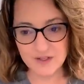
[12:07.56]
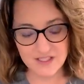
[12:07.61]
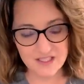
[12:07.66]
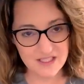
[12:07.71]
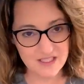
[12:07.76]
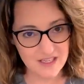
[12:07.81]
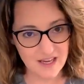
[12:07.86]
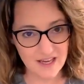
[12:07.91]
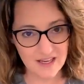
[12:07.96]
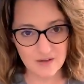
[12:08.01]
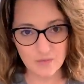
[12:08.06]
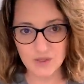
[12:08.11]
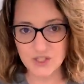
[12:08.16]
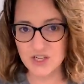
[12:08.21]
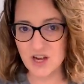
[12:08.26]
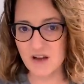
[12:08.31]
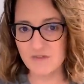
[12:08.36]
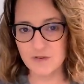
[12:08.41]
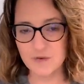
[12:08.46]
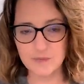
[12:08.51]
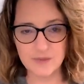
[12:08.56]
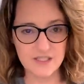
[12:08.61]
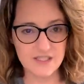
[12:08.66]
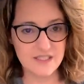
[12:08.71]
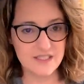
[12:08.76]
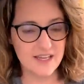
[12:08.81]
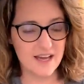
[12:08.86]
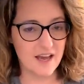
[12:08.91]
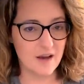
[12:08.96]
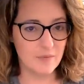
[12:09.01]
the sun, which often
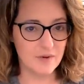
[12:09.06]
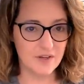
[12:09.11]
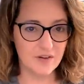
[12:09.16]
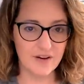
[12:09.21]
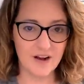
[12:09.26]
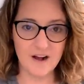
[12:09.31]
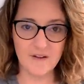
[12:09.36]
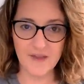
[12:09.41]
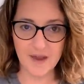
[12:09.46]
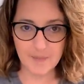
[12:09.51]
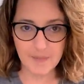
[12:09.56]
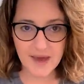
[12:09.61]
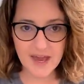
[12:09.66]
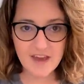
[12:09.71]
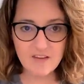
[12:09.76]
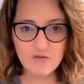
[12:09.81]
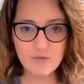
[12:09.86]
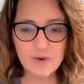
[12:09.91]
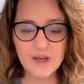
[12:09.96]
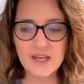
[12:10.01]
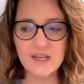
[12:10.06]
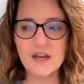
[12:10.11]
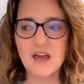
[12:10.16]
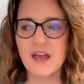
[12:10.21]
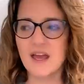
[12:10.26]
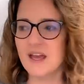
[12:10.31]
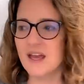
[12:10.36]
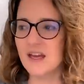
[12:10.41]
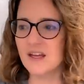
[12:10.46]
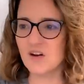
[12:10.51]
beats down when you're out on that pavement,
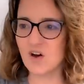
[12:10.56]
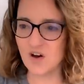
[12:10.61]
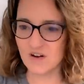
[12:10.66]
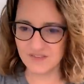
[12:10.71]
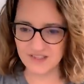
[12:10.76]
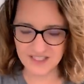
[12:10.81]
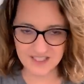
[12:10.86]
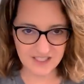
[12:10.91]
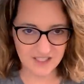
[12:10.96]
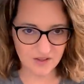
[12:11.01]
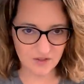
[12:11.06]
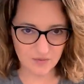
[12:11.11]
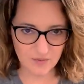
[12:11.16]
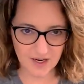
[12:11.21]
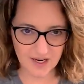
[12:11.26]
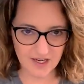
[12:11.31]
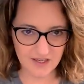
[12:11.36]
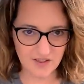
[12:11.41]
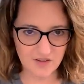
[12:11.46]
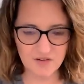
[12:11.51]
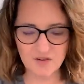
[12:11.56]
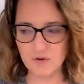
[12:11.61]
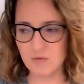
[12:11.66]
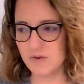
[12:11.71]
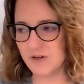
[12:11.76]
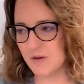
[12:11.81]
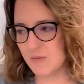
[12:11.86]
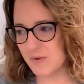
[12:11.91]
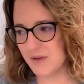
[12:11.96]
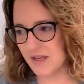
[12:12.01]
and obviously the rain. You don't
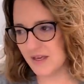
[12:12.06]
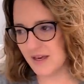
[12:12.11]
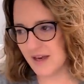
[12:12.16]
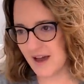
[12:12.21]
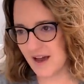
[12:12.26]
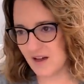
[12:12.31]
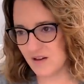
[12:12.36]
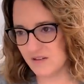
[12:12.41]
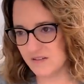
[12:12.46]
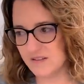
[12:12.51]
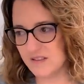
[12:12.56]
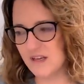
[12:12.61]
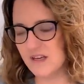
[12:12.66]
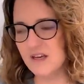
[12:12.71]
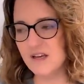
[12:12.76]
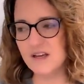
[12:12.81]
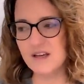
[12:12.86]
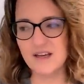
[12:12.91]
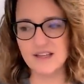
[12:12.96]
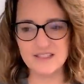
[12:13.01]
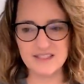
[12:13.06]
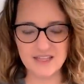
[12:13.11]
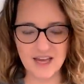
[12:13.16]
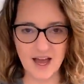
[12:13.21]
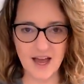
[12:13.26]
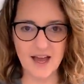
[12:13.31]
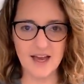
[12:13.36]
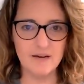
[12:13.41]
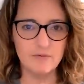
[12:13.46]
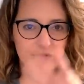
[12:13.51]
want to be
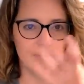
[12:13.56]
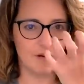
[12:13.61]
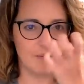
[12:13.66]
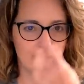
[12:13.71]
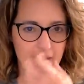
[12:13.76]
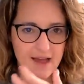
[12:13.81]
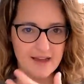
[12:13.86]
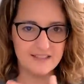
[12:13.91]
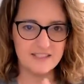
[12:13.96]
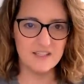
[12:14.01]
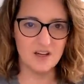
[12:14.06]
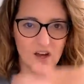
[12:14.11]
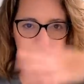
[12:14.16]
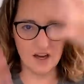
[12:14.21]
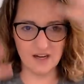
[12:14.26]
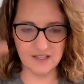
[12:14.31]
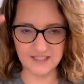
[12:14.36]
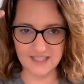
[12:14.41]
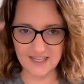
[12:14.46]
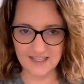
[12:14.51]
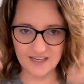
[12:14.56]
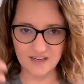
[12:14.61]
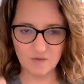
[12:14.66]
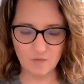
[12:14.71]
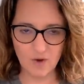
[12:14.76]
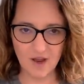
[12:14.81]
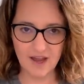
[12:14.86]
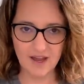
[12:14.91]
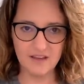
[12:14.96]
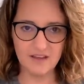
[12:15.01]
outside with your mask on, getting
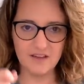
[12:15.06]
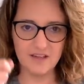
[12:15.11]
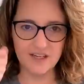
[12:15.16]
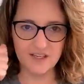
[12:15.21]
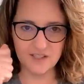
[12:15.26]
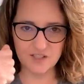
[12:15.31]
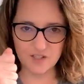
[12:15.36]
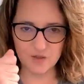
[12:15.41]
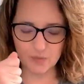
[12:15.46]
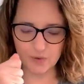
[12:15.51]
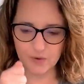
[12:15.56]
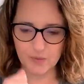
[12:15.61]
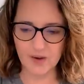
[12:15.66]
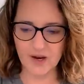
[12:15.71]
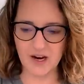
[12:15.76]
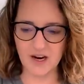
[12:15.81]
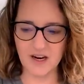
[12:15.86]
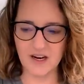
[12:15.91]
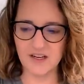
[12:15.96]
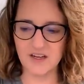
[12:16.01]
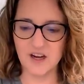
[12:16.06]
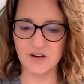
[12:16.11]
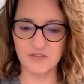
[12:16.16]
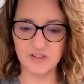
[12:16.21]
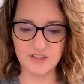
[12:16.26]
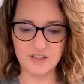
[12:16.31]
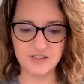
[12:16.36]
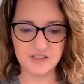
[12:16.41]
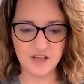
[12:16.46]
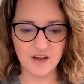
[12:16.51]
wet. You need to prepare and cover
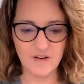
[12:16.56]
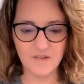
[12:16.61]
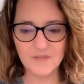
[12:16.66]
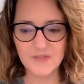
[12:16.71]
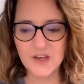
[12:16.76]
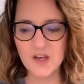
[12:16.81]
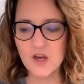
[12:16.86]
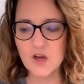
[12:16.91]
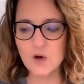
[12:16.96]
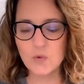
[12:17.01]
yourself.